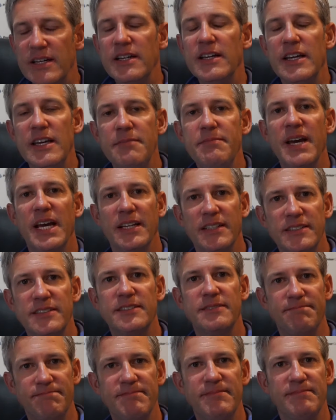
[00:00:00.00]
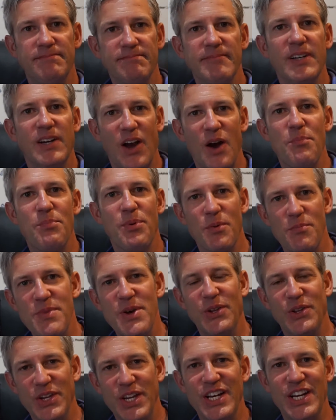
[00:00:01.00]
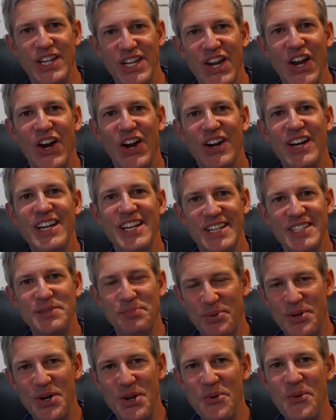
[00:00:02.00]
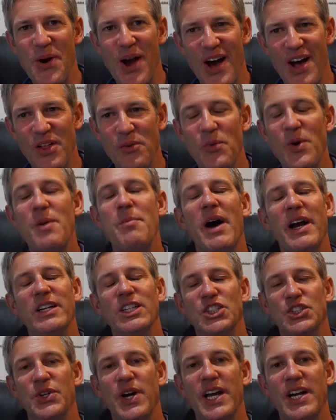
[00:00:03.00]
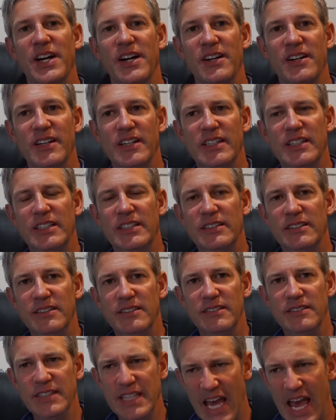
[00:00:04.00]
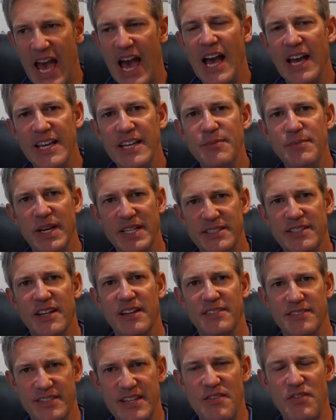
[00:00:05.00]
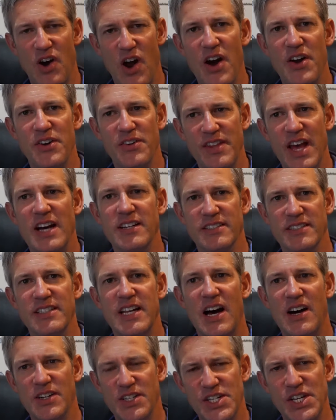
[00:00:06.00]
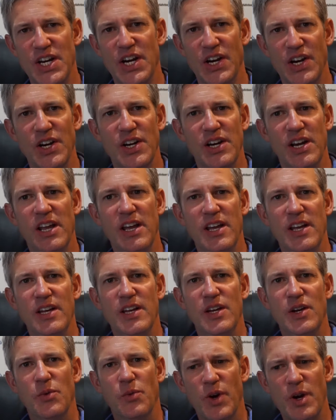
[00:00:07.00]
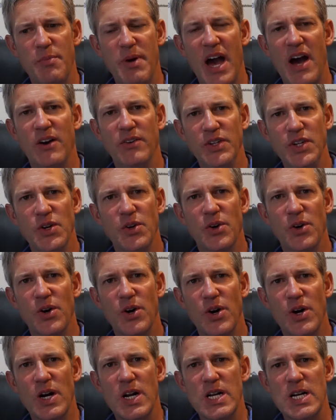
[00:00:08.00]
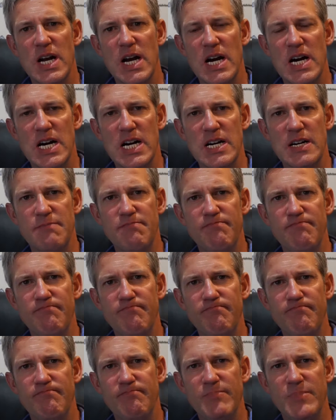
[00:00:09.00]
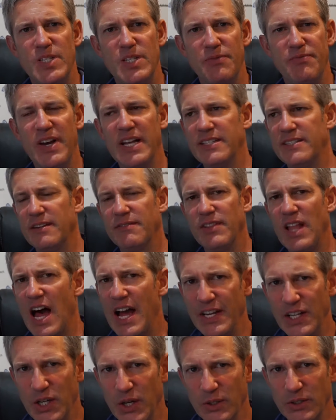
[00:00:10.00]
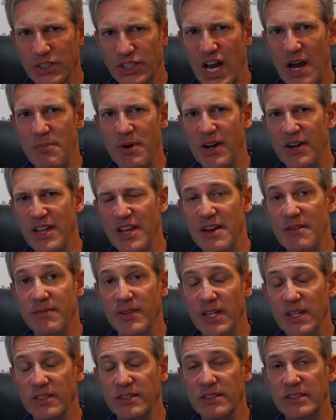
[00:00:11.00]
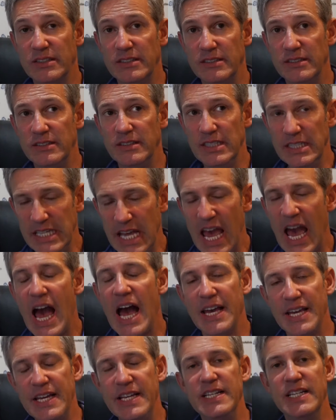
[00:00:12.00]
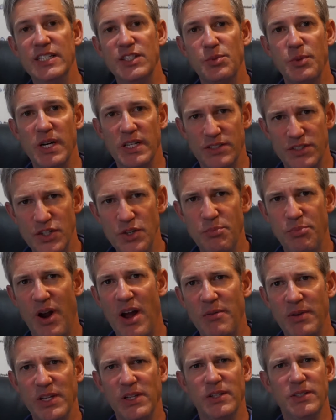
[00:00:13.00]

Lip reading: he makes a couple million a year. He does pretty well. What about your trainer? Yeah, he makes several $100,000 a year. And what about your defensive line coach? How about him? He goes, yeah, he does well too, probably